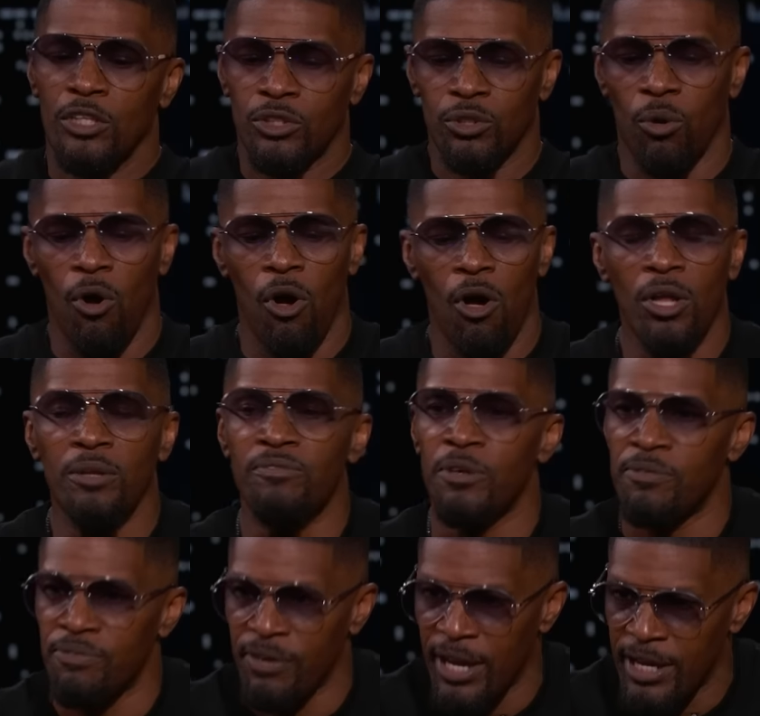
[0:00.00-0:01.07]
So all of
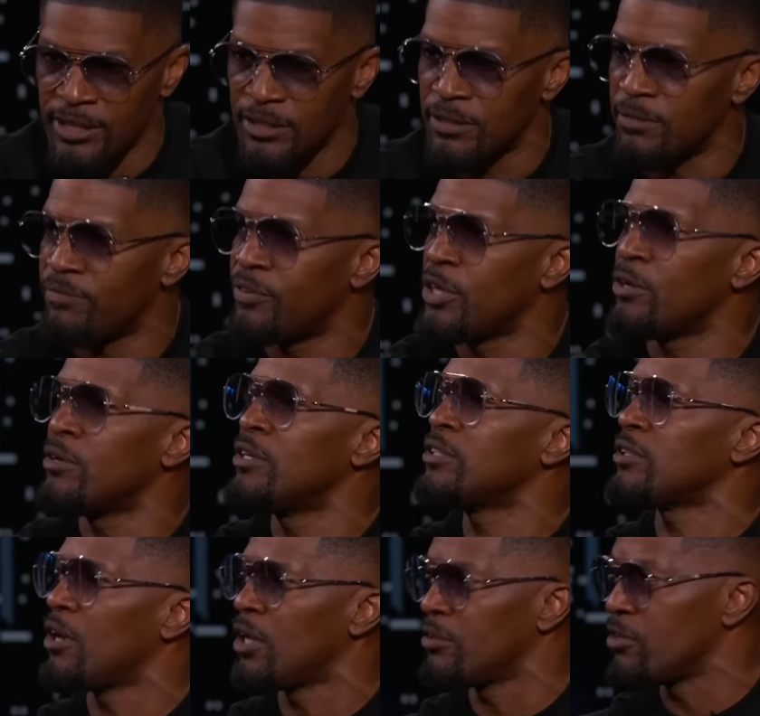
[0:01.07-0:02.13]
your Fast and the
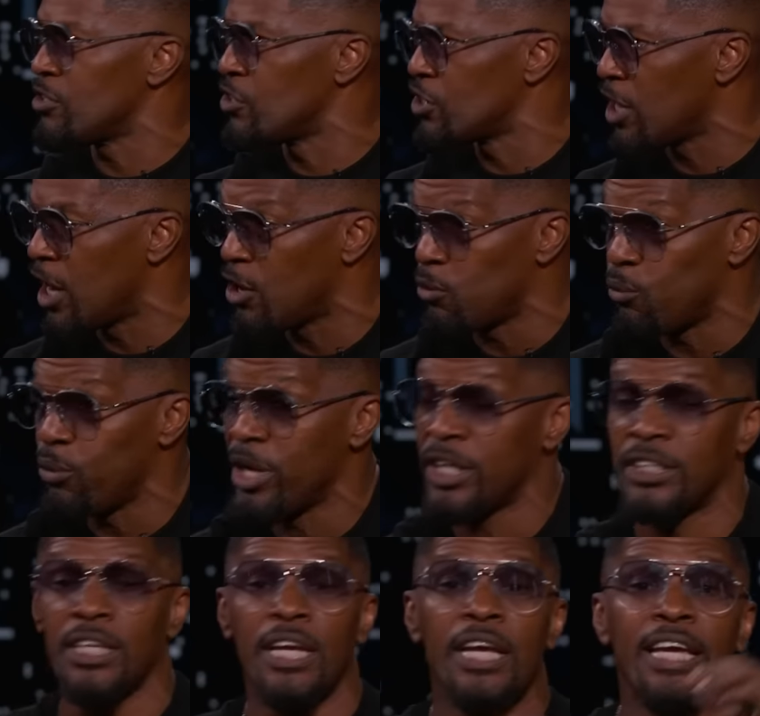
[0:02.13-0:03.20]
Furious, all of your John
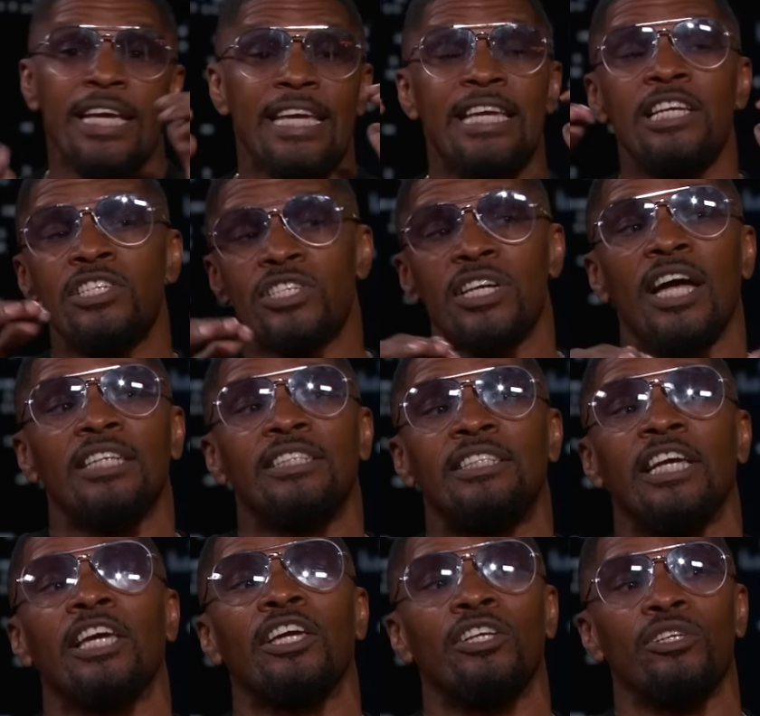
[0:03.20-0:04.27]
Wick, he shot
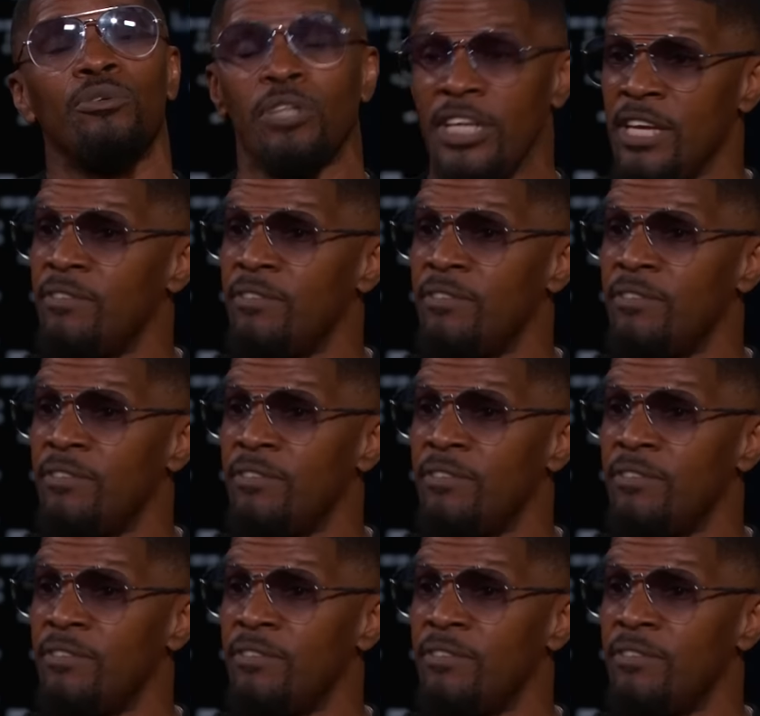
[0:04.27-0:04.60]
second unit.